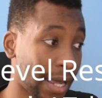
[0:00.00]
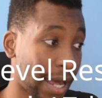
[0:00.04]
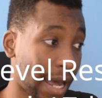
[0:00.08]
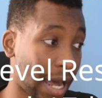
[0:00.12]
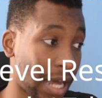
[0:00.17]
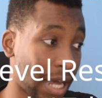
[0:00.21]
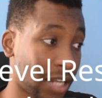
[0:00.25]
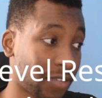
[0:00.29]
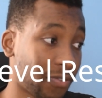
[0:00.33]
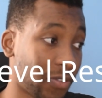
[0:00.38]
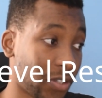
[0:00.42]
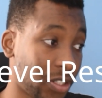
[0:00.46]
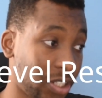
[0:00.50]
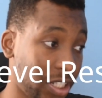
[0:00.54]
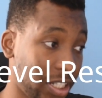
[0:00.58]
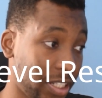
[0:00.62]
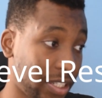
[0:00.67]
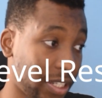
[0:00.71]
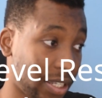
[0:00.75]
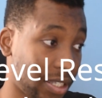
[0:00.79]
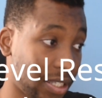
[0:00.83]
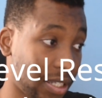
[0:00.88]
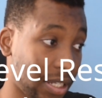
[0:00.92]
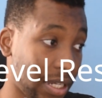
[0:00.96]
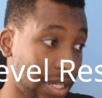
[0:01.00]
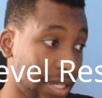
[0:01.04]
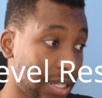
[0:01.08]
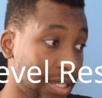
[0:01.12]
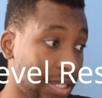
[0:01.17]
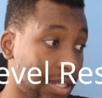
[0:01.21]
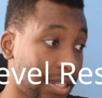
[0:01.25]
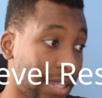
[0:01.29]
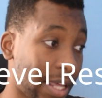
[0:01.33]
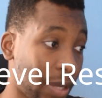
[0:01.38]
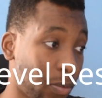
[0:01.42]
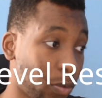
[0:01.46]
and for
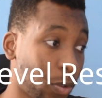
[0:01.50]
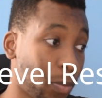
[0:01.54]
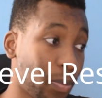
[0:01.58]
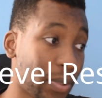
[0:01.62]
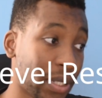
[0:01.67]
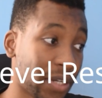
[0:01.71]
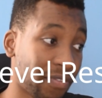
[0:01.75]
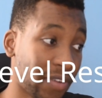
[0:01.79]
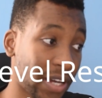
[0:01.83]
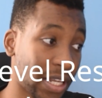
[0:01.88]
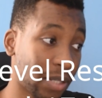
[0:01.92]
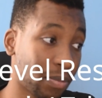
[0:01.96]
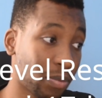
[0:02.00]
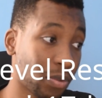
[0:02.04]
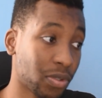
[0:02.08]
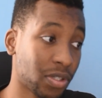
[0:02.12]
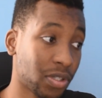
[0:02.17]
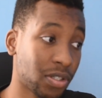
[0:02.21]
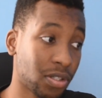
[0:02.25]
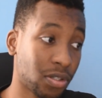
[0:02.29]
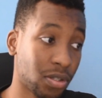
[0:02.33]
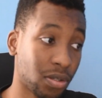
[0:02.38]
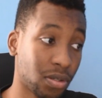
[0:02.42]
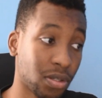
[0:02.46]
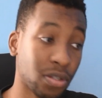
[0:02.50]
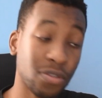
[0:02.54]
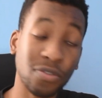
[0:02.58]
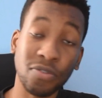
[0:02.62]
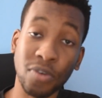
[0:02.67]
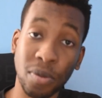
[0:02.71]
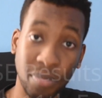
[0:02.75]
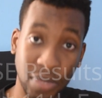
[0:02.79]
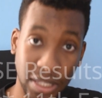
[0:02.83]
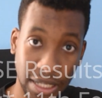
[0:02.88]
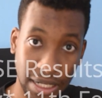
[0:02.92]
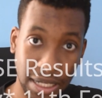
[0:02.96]
GCSEs they will be available to students
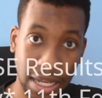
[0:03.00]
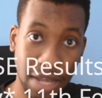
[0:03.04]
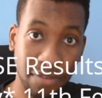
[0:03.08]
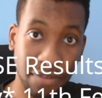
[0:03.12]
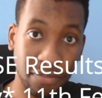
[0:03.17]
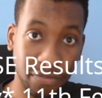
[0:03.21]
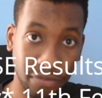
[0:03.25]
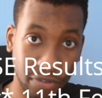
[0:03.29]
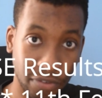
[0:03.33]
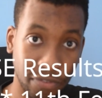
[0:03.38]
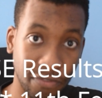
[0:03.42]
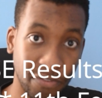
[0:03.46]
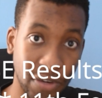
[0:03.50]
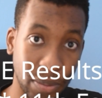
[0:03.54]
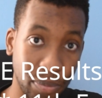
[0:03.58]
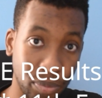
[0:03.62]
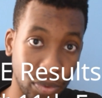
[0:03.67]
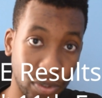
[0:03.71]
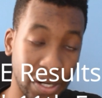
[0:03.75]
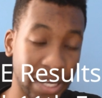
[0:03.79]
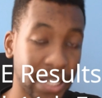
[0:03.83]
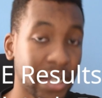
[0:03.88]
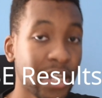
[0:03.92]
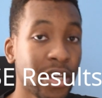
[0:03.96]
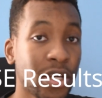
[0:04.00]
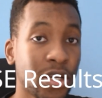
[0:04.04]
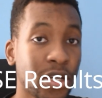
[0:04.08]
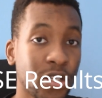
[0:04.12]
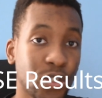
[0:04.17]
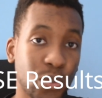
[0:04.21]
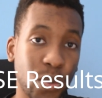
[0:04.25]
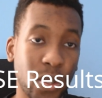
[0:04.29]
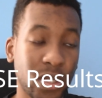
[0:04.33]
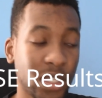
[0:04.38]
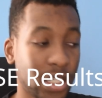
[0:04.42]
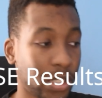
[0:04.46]
from the 11th of February
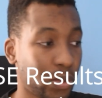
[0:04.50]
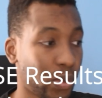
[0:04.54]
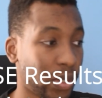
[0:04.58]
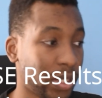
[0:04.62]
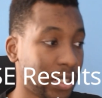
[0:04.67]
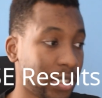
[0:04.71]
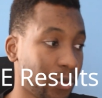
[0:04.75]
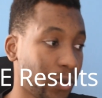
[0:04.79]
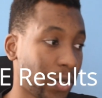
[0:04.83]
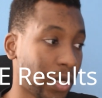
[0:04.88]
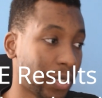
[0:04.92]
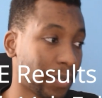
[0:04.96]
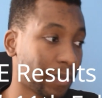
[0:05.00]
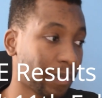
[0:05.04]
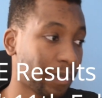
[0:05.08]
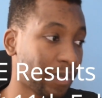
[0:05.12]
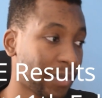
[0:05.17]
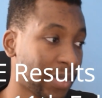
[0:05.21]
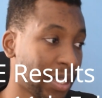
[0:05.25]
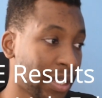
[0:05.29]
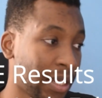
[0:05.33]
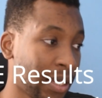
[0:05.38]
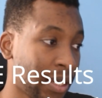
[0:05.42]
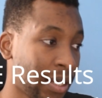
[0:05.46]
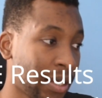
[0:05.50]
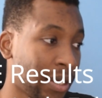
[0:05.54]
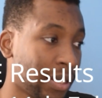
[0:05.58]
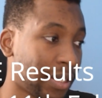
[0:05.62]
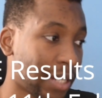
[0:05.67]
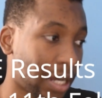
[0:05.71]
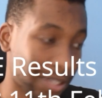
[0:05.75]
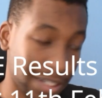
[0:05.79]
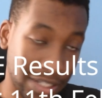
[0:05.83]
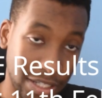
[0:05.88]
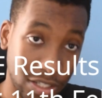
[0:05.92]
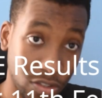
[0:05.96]
2021.
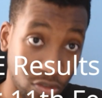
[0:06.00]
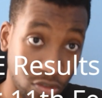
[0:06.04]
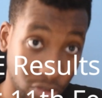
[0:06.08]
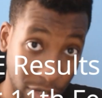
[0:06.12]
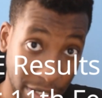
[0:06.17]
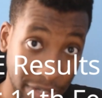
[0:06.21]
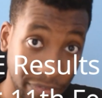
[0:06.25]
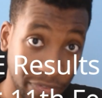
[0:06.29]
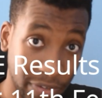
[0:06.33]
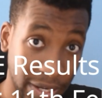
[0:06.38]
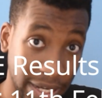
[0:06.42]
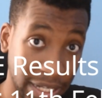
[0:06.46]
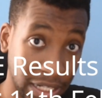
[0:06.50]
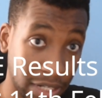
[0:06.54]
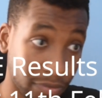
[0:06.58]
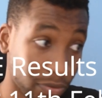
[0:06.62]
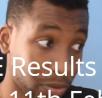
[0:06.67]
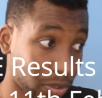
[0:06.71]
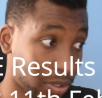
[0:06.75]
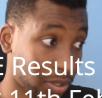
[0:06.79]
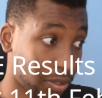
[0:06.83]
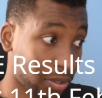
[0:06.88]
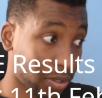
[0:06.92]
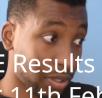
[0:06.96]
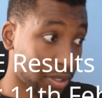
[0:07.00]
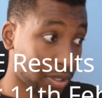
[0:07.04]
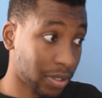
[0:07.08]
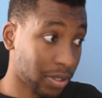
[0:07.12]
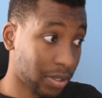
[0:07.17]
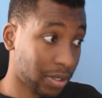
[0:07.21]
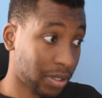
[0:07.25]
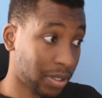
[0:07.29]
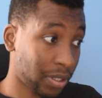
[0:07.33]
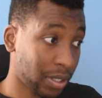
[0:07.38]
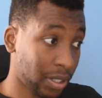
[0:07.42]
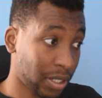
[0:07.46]
Now this is great for A-level
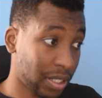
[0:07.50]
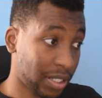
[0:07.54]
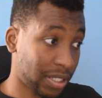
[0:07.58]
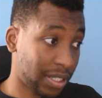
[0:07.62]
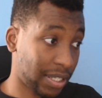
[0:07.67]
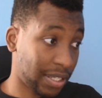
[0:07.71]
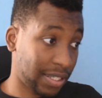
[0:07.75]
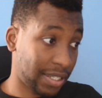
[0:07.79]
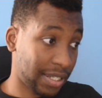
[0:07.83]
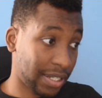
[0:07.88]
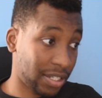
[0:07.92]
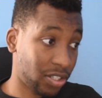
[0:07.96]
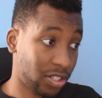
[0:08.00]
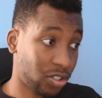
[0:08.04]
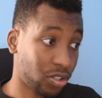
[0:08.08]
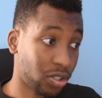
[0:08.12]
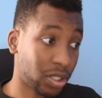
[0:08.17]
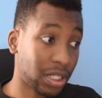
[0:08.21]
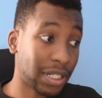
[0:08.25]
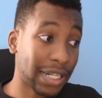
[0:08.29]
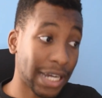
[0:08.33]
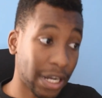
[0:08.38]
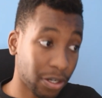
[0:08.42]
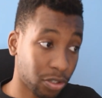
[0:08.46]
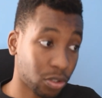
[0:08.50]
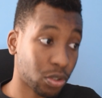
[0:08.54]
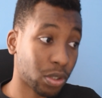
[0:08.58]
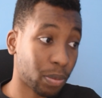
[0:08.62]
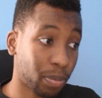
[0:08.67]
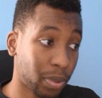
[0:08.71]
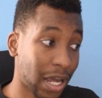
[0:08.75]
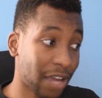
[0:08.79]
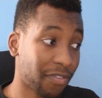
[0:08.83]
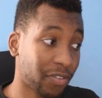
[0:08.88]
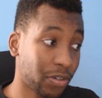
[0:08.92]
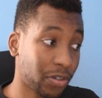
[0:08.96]
students, since this should allow you to
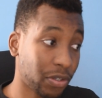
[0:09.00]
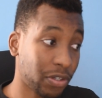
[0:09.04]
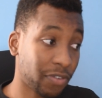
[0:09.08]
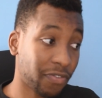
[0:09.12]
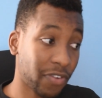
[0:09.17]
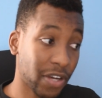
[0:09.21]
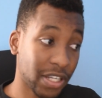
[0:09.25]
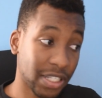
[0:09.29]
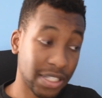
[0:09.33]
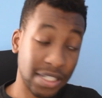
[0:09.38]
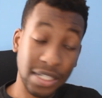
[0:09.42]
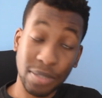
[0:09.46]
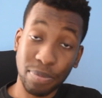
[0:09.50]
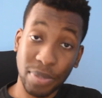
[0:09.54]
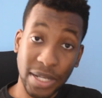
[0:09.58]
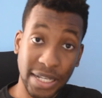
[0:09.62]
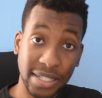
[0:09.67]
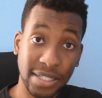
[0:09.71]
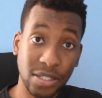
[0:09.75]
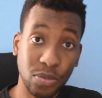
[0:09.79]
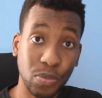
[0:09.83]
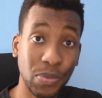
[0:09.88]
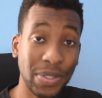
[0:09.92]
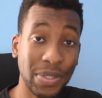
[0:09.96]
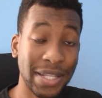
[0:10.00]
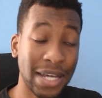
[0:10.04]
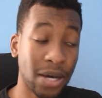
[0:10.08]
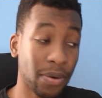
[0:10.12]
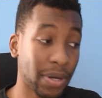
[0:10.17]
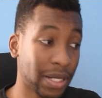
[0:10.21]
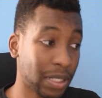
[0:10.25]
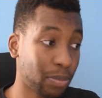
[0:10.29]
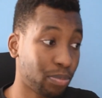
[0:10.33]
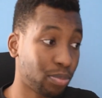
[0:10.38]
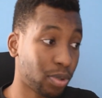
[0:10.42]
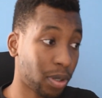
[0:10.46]
apply for university places
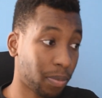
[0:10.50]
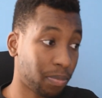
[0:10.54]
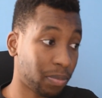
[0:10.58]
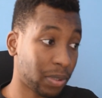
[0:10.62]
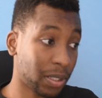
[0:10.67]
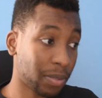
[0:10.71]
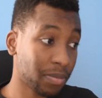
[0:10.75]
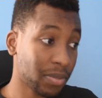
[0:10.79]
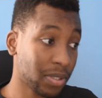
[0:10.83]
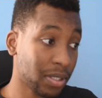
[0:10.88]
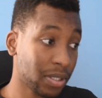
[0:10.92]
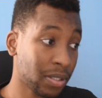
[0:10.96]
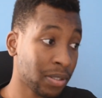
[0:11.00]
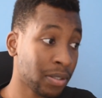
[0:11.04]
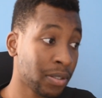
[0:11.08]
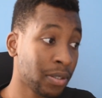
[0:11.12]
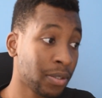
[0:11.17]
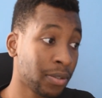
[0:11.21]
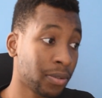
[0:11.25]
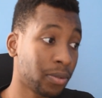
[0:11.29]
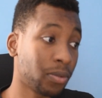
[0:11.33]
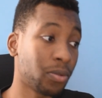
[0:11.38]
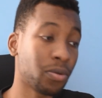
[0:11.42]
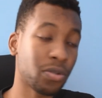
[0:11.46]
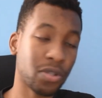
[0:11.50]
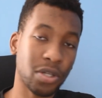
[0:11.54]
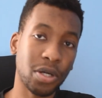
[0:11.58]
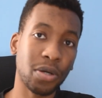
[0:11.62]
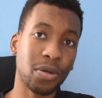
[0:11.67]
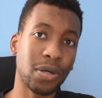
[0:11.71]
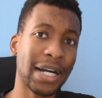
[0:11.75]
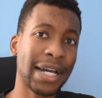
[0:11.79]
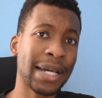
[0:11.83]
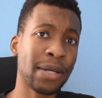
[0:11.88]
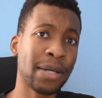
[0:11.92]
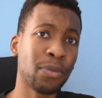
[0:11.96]
without any problems,
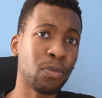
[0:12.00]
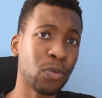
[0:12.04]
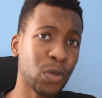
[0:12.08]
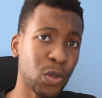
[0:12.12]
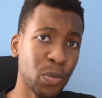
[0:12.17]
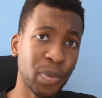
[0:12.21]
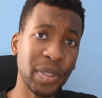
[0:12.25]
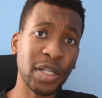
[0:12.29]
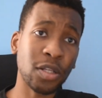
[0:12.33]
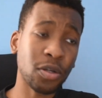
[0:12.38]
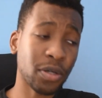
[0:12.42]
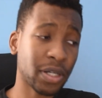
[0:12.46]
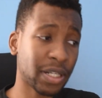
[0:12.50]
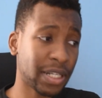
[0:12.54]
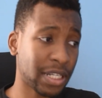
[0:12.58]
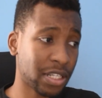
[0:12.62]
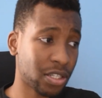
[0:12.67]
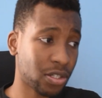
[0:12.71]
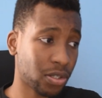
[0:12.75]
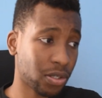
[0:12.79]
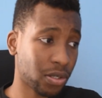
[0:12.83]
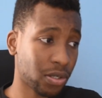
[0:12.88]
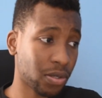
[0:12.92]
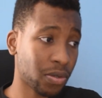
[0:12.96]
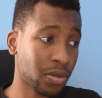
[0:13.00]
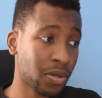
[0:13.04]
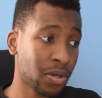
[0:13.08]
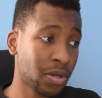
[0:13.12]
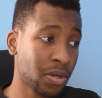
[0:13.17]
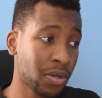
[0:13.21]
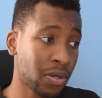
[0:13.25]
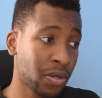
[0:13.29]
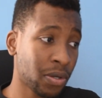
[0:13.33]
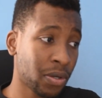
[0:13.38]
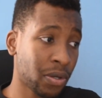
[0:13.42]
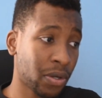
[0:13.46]
although I will be looking to
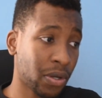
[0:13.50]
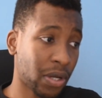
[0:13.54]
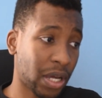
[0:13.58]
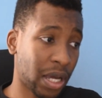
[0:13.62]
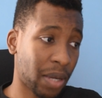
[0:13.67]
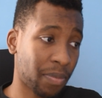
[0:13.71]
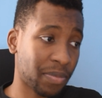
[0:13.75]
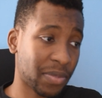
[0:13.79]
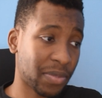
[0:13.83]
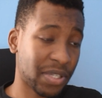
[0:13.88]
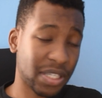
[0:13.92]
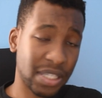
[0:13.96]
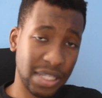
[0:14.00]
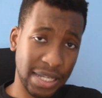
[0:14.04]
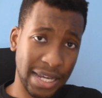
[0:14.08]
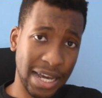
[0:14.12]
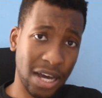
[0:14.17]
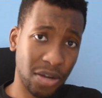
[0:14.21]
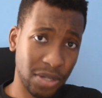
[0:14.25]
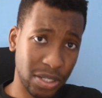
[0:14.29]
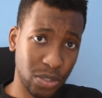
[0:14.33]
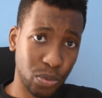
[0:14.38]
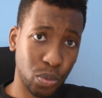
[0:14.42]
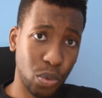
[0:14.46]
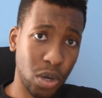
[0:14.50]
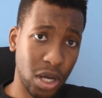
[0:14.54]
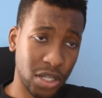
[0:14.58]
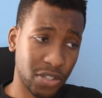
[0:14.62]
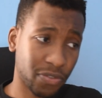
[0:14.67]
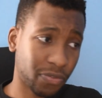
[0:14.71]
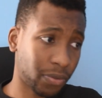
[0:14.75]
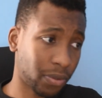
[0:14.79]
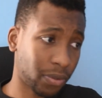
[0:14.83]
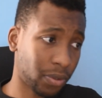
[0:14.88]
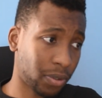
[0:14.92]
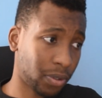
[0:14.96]
see how this works
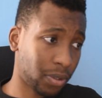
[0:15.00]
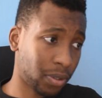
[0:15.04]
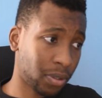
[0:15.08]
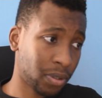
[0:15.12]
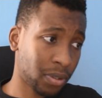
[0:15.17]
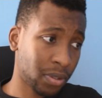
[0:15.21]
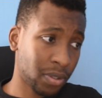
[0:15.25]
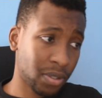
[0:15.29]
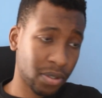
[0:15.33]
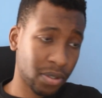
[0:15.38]
for